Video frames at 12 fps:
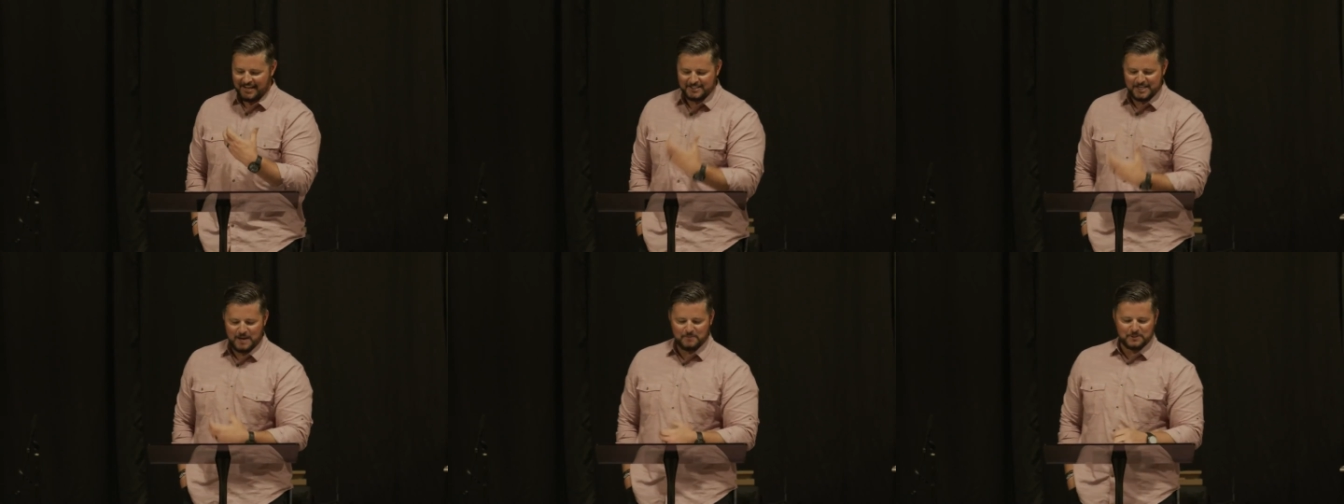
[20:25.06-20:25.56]
And
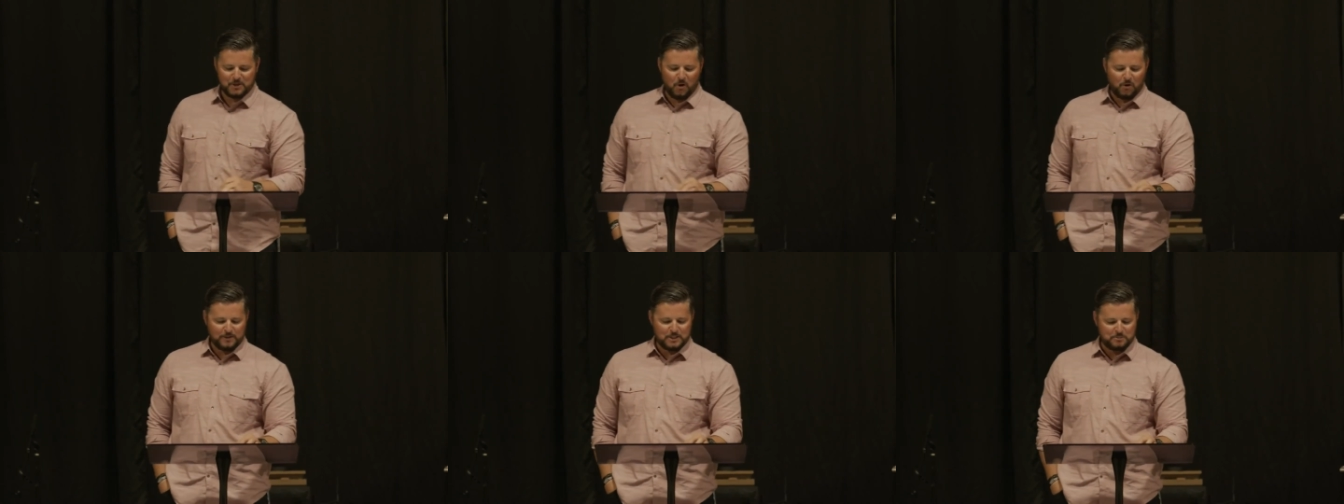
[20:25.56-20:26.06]
his name is the
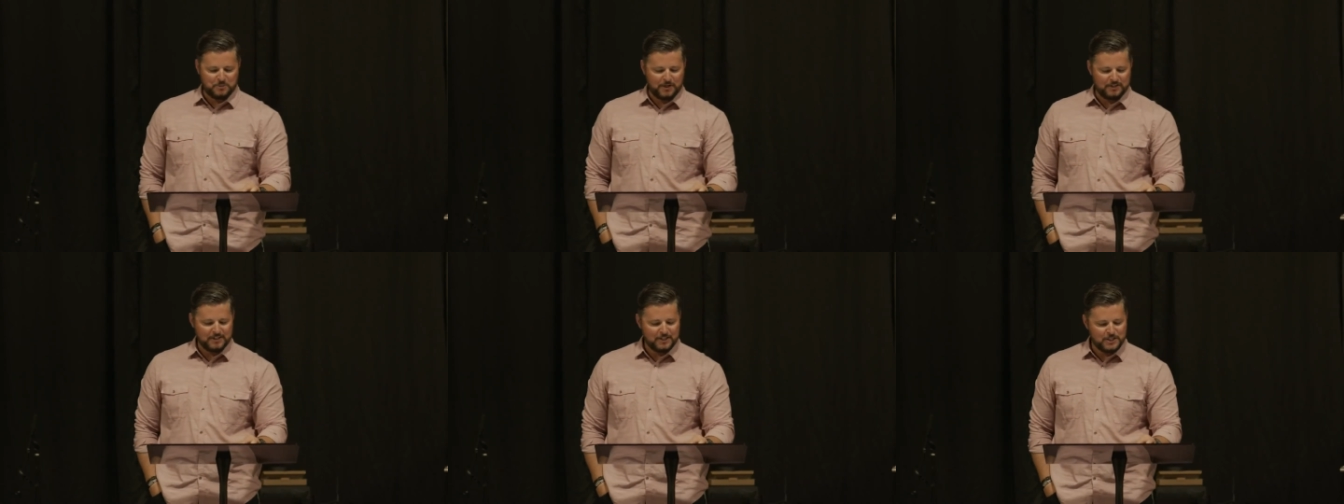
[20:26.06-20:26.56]
Holy
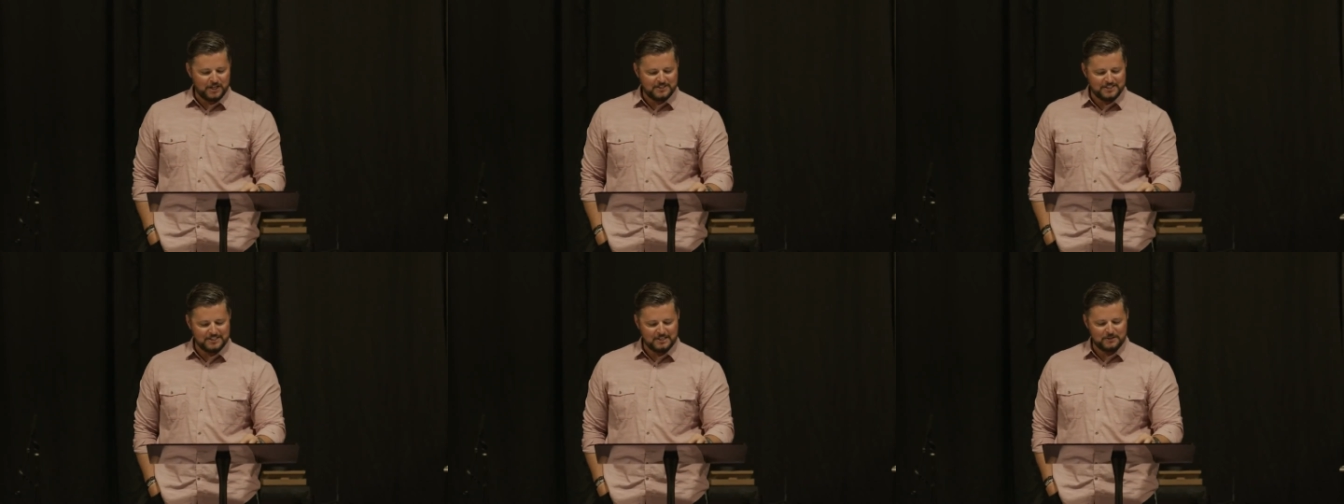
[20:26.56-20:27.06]
Spirit. Look at
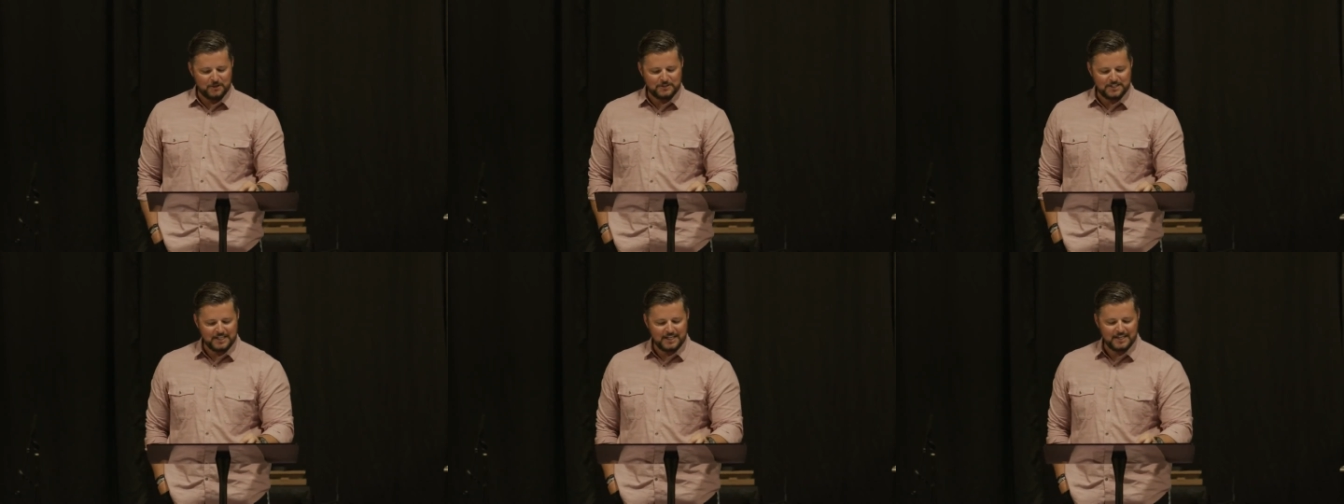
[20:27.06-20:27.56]
John 16,
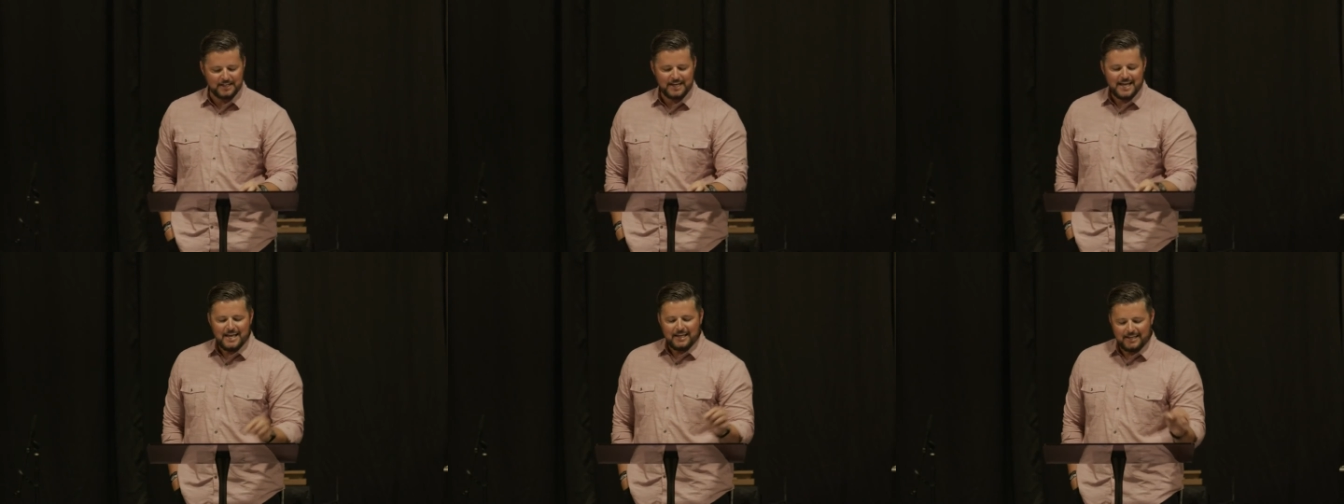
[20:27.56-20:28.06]
13 again.
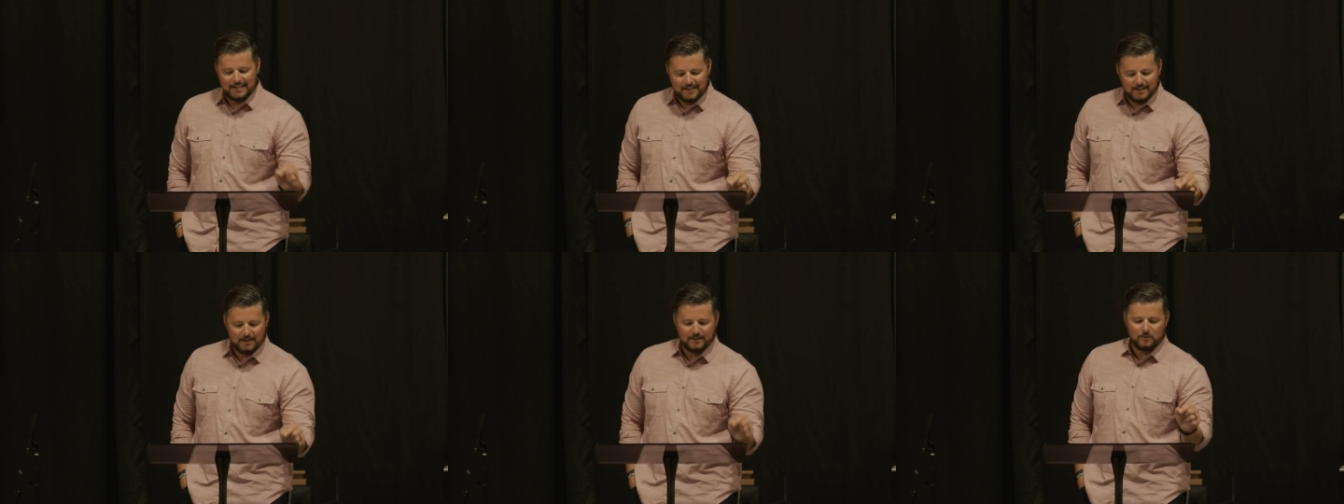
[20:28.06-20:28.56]

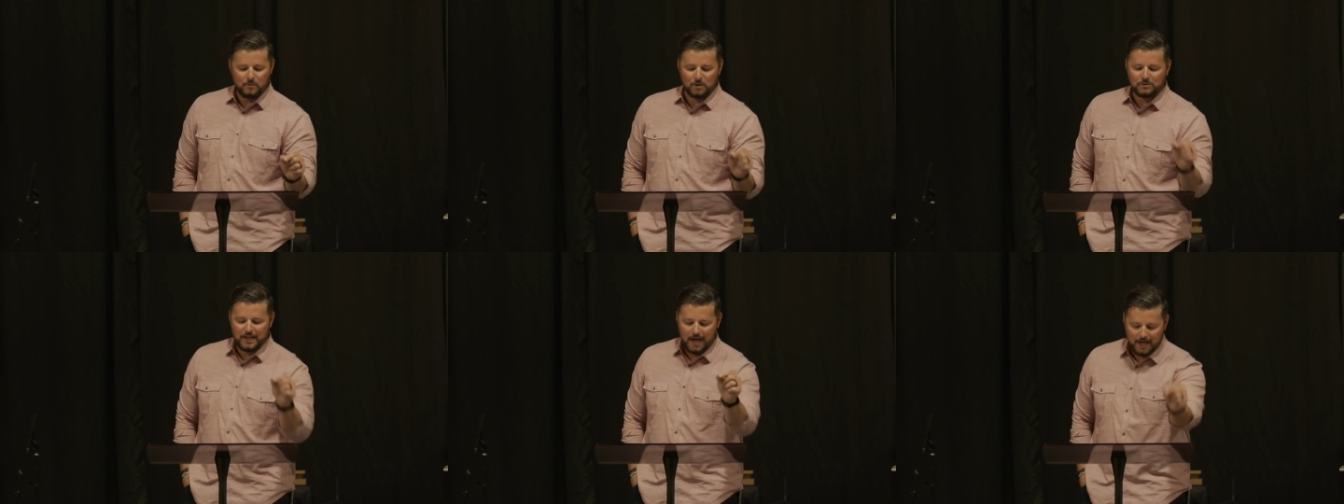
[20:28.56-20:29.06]
He
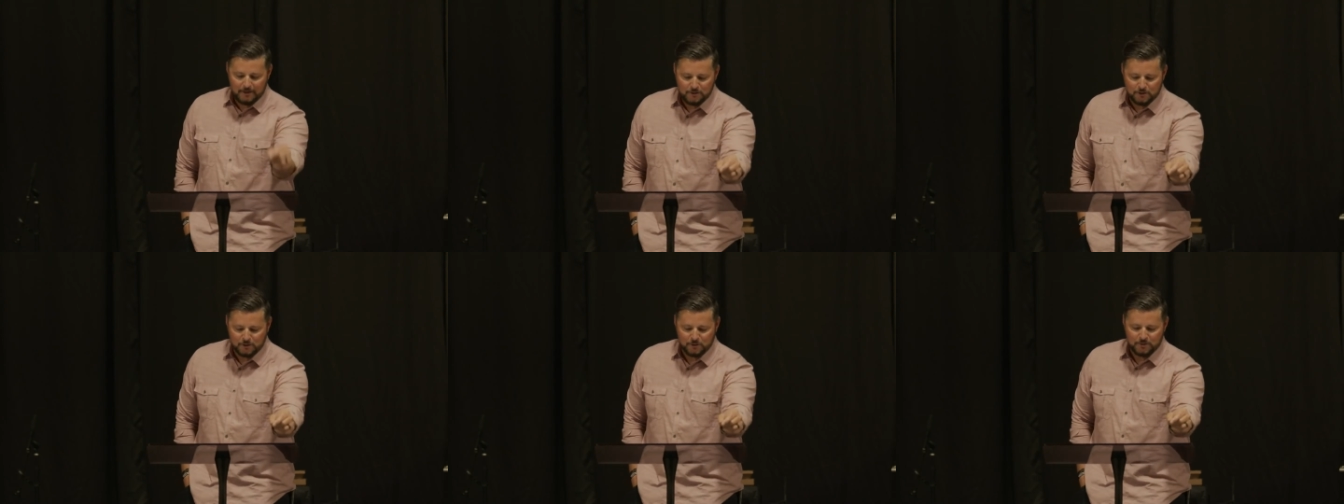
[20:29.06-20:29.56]
will
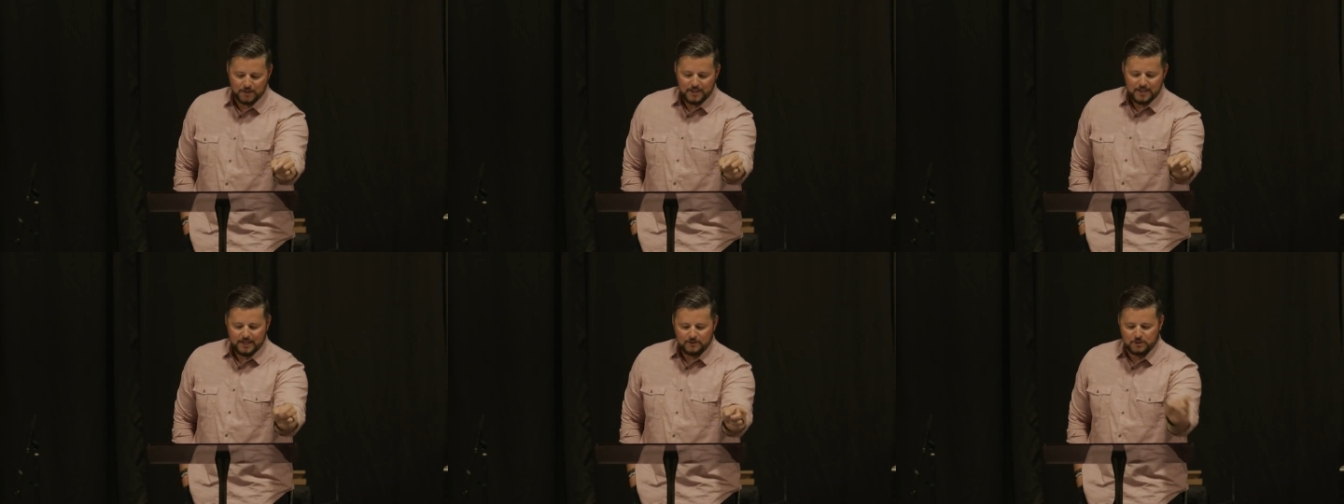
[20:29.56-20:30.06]
guide you
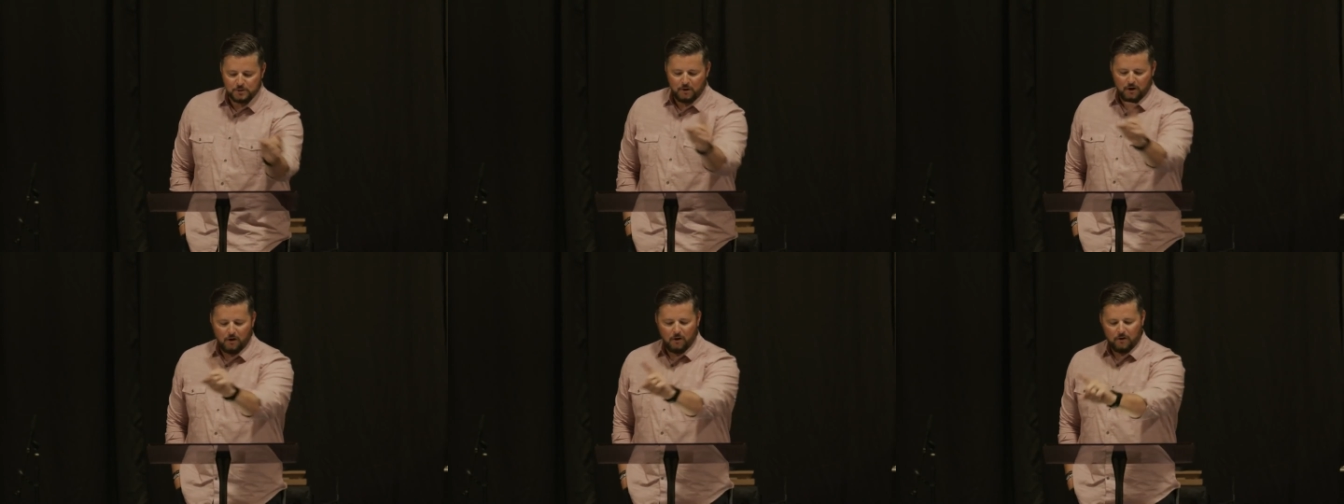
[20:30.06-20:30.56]

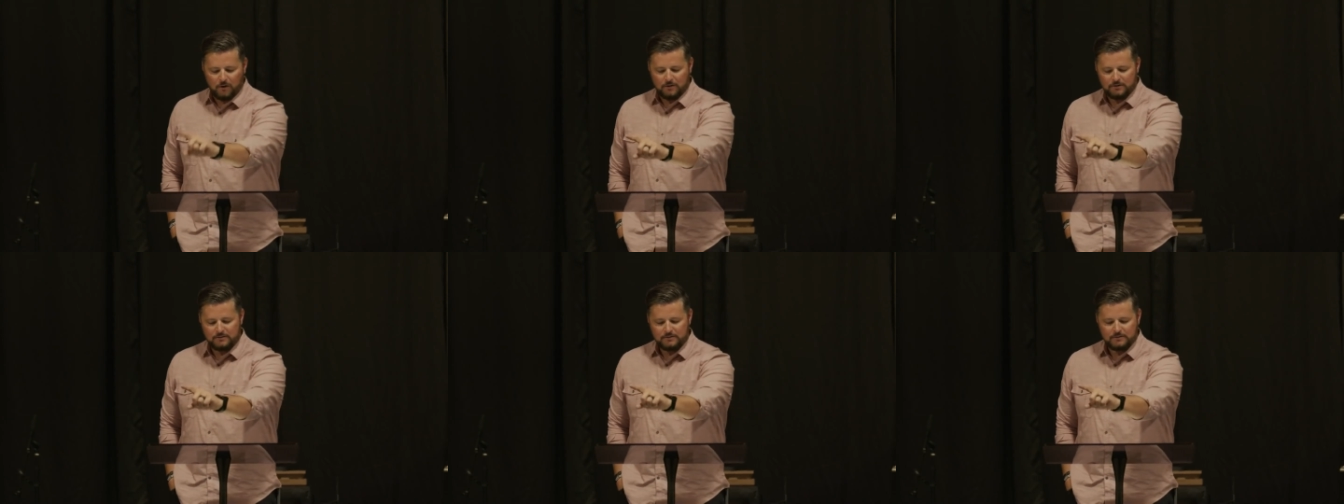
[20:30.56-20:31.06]
into
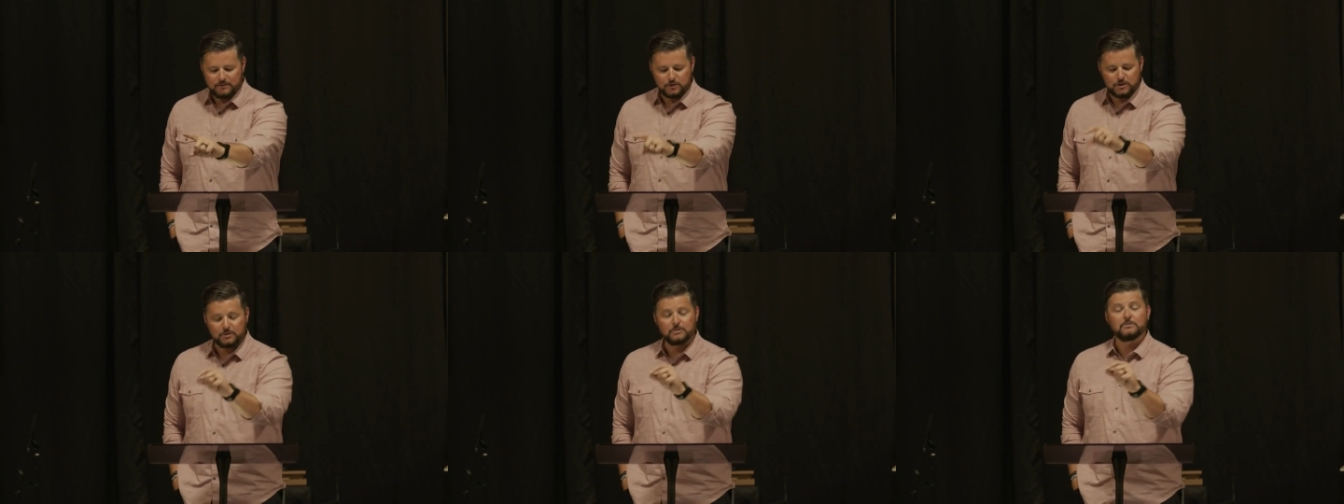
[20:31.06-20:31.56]
all
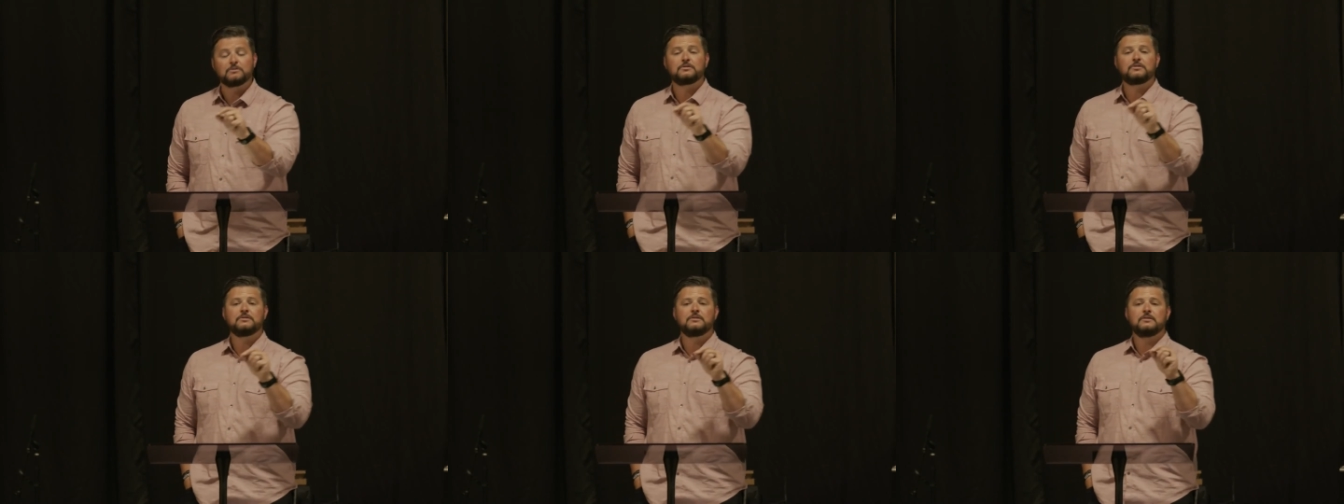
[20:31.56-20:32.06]
the
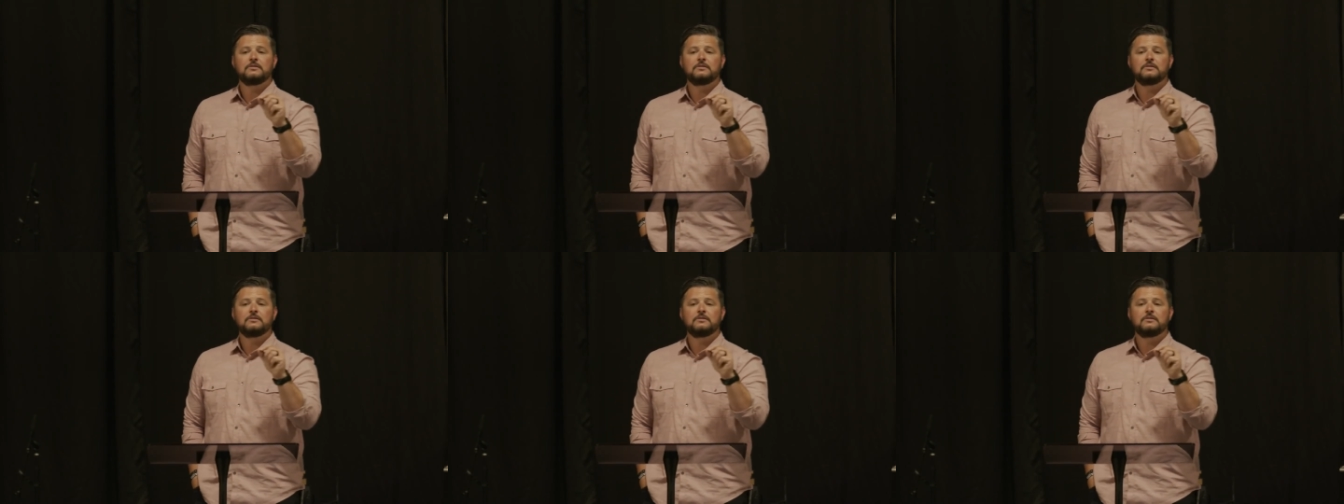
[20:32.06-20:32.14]
truth.